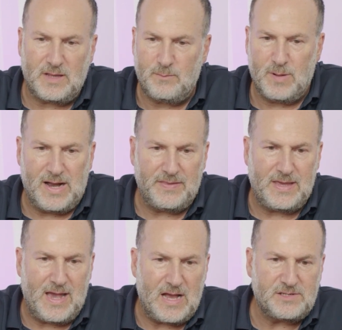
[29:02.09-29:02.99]
They buy
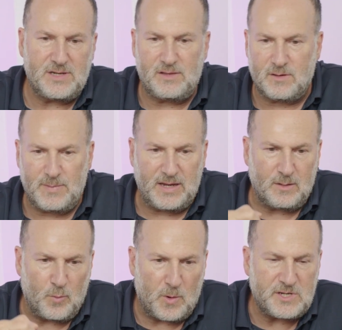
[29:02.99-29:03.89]
the asset. They're
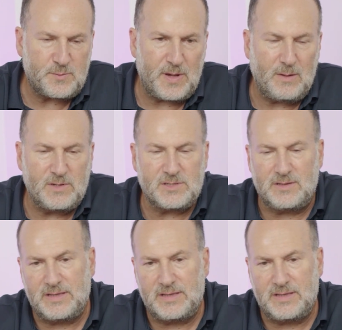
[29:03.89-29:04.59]
making mortgage payments, and then